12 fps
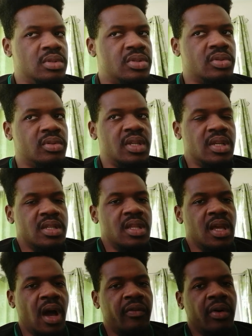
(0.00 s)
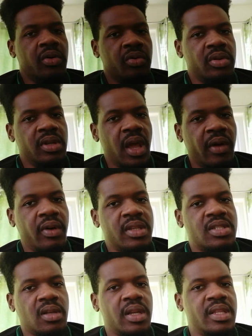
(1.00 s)
So they, they have a good, they have
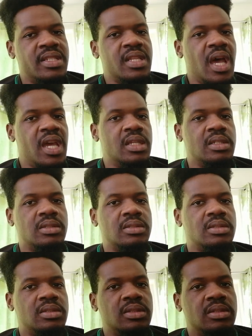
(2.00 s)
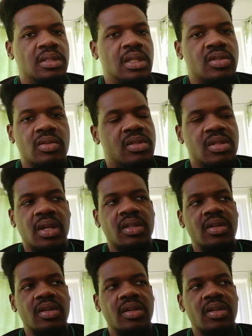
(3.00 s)
a solid side. It's just, so